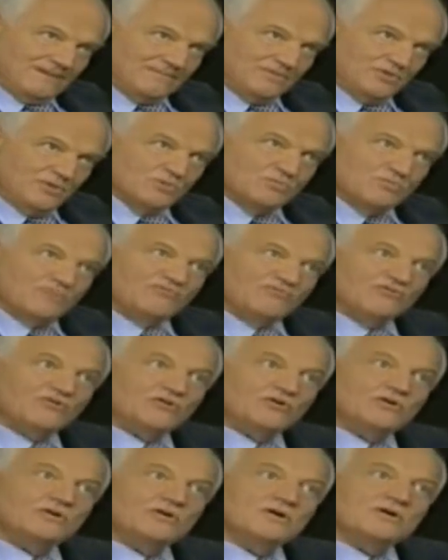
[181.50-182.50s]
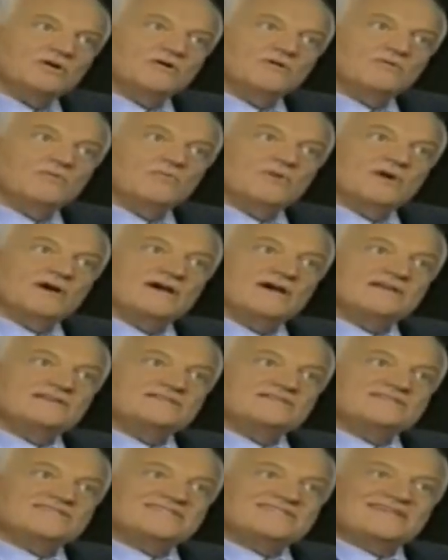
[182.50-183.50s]
people who before were
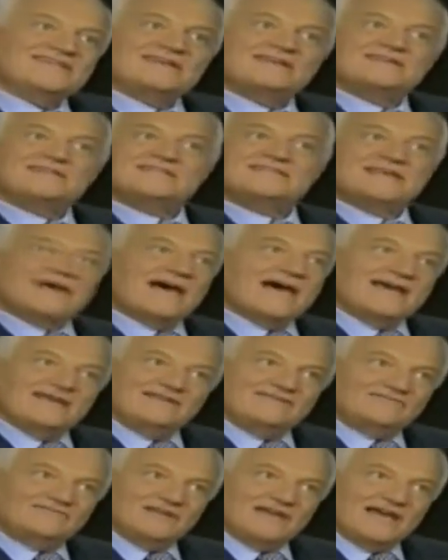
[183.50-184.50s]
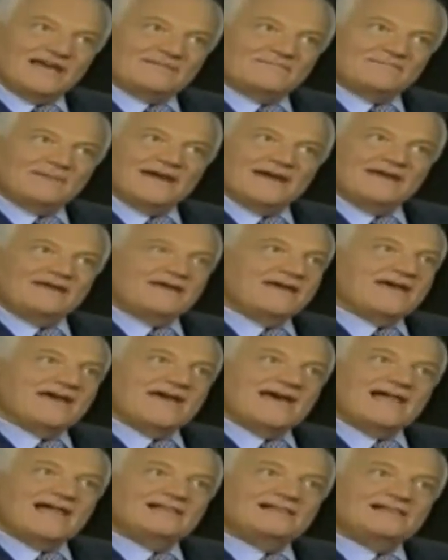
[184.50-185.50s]
set aside, if you like,
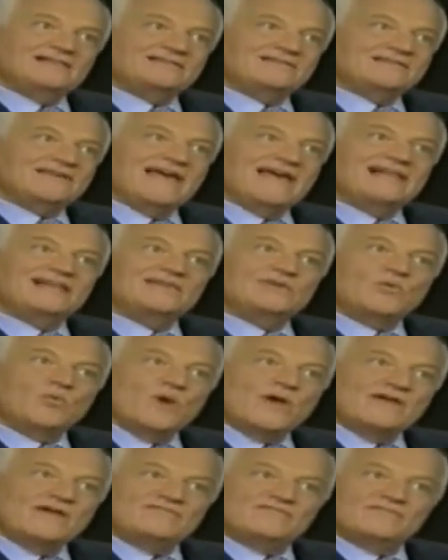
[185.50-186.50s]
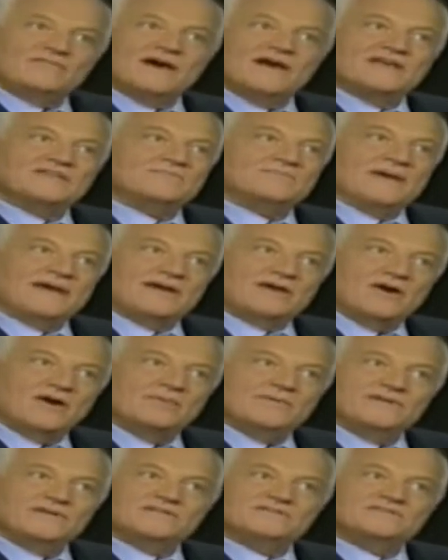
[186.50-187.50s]
held away from us by
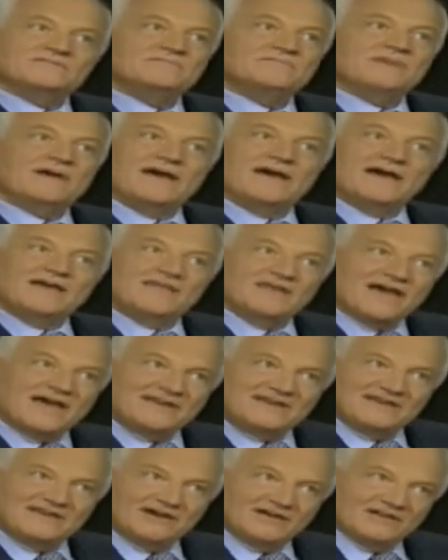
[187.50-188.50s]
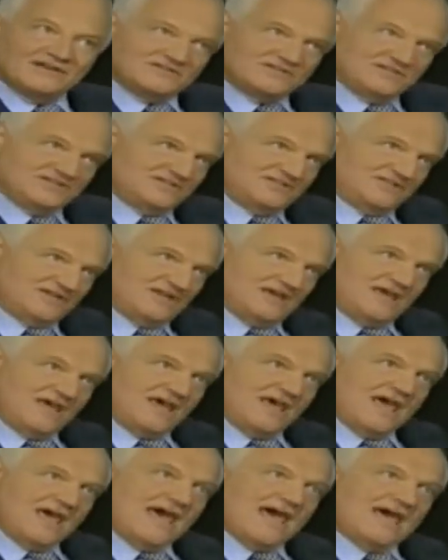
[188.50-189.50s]
communism, by other ideologies,
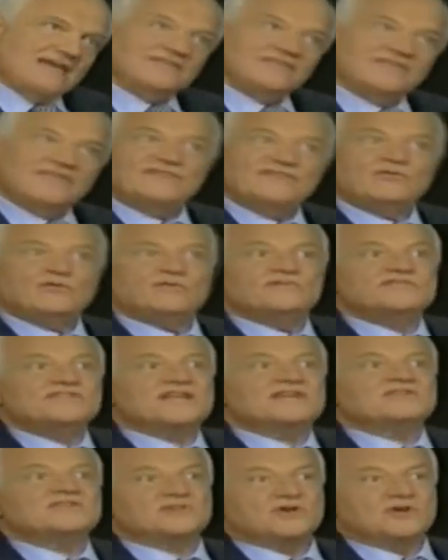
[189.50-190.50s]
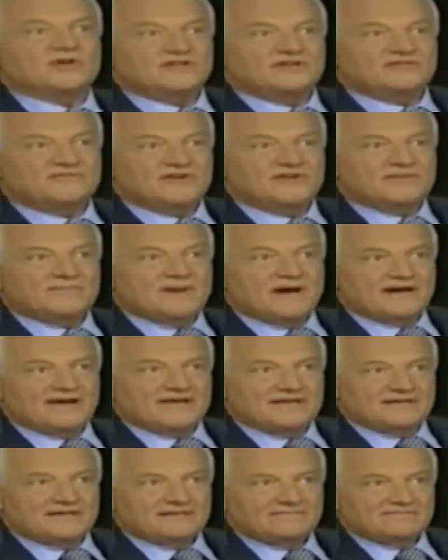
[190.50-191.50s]
and they've all of a sudden joined the free
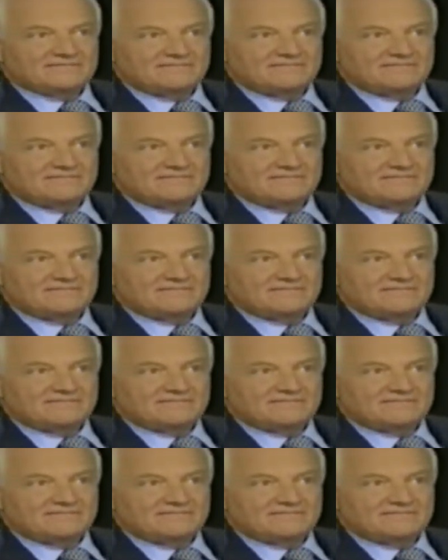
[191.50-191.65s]
market.